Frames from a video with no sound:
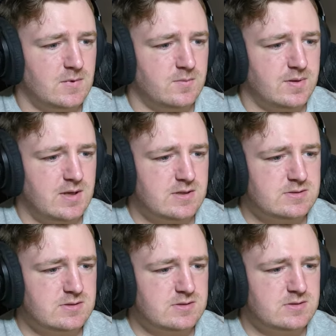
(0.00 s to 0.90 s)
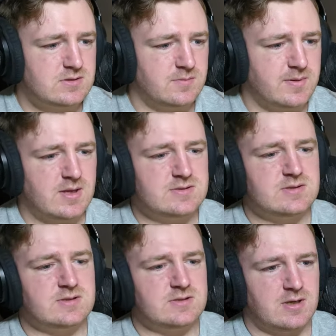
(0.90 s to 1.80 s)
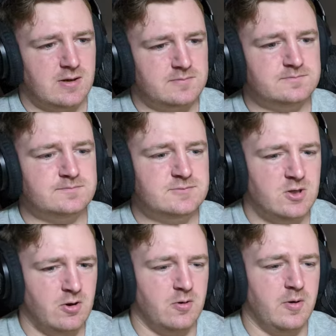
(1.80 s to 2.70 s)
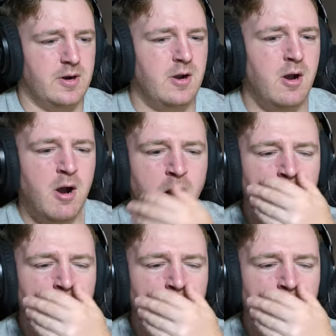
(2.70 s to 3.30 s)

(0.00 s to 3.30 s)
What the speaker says: Good passes. Good passes. Yeah. 2-1.